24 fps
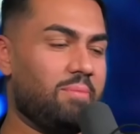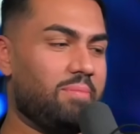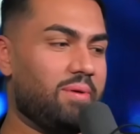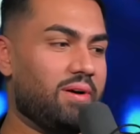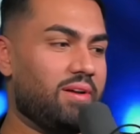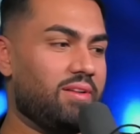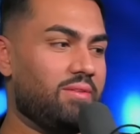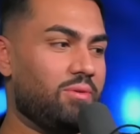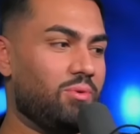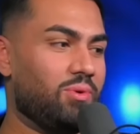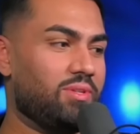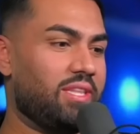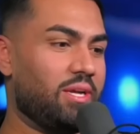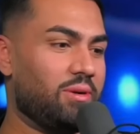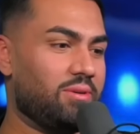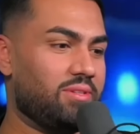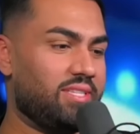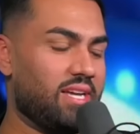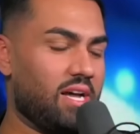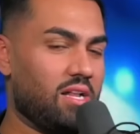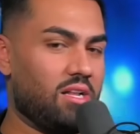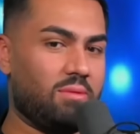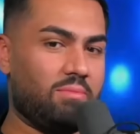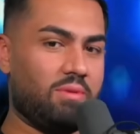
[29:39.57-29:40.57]
Yeah, yeah. But what they were
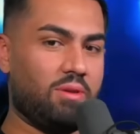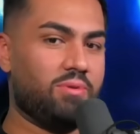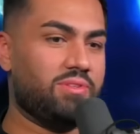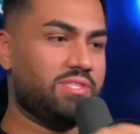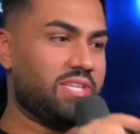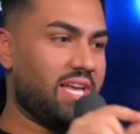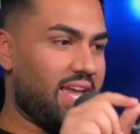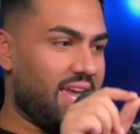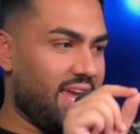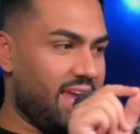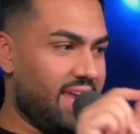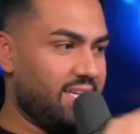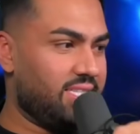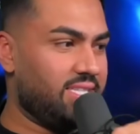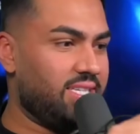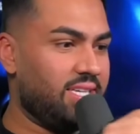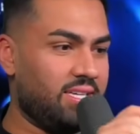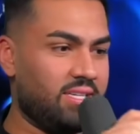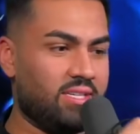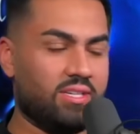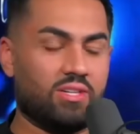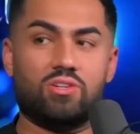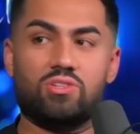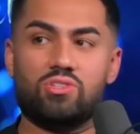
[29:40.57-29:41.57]
telling me was at
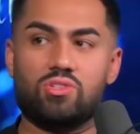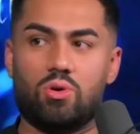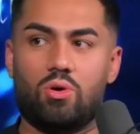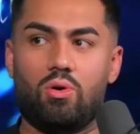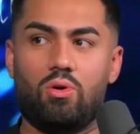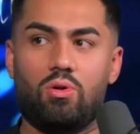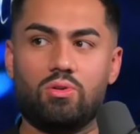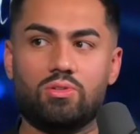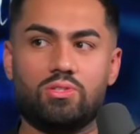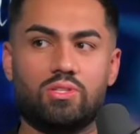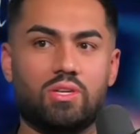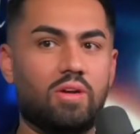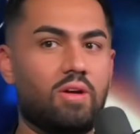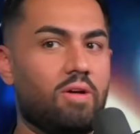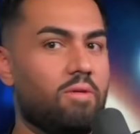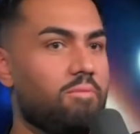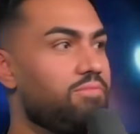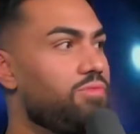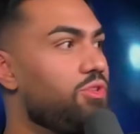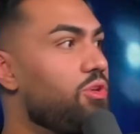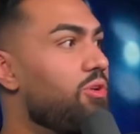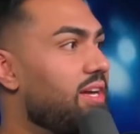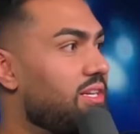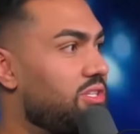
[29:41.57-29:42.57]
eighteen years old,
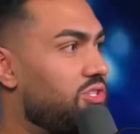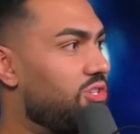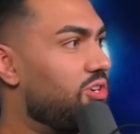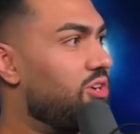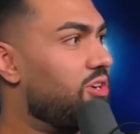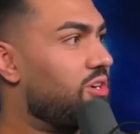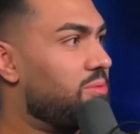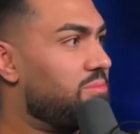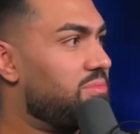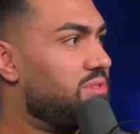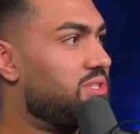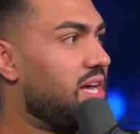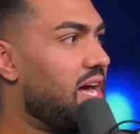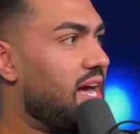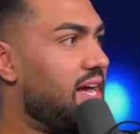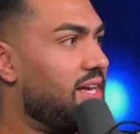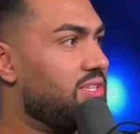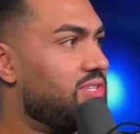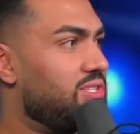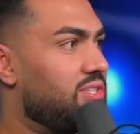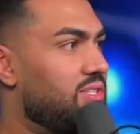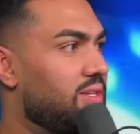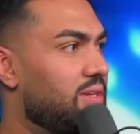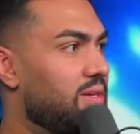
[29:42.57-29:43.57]
you get
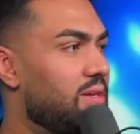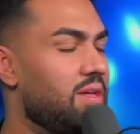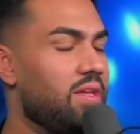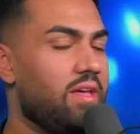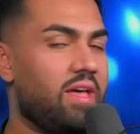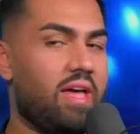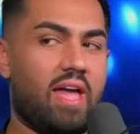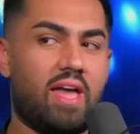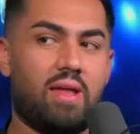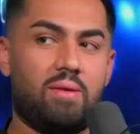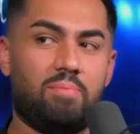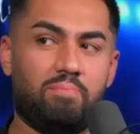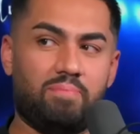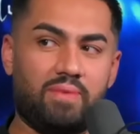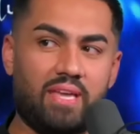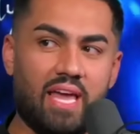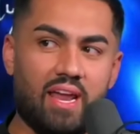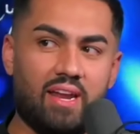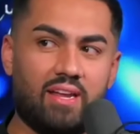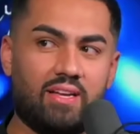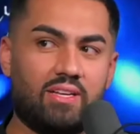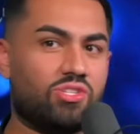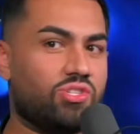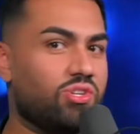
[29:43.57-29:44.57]
circumcised. Mm. And
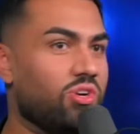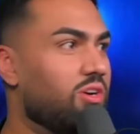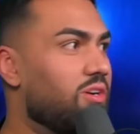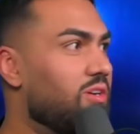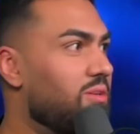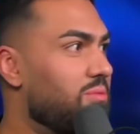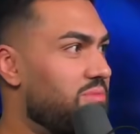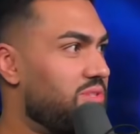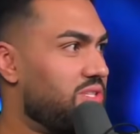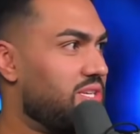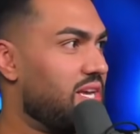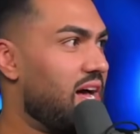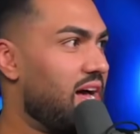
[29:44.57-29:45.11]
getting circumcised.